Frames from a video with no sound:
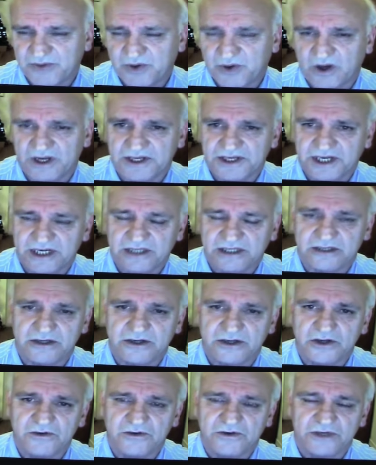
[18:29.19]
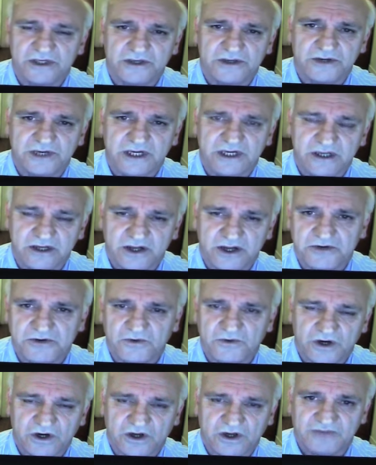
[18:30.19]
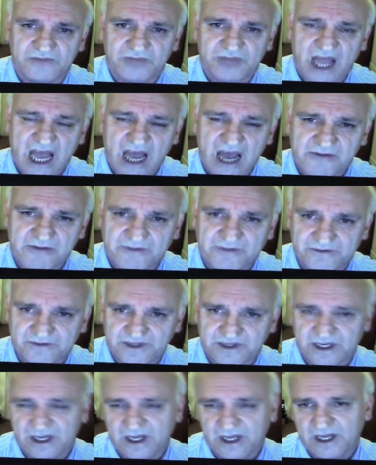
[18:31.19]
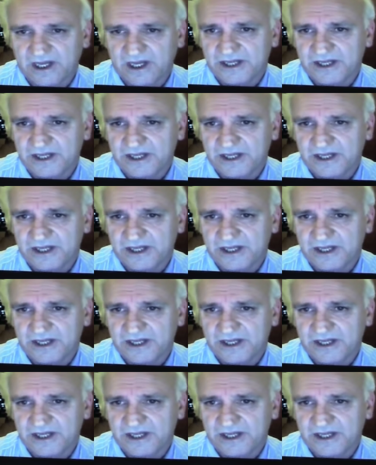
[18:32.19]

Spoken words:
politician who was doing a lot of work on behalf of the